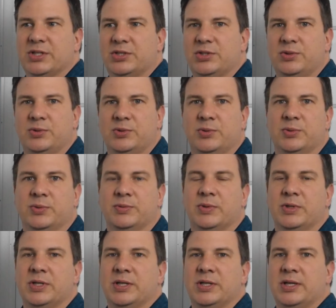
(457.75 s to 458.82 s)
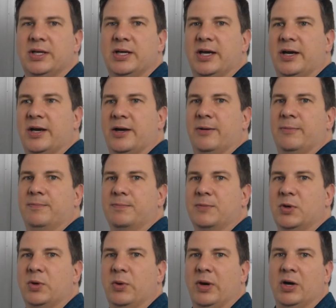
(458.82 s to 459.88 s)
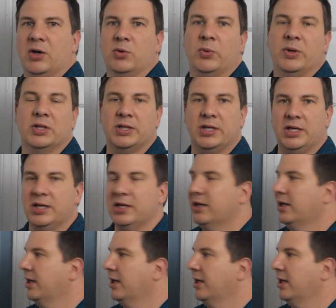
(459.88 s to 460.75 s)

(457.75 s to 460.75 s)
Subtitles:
to go out quickly.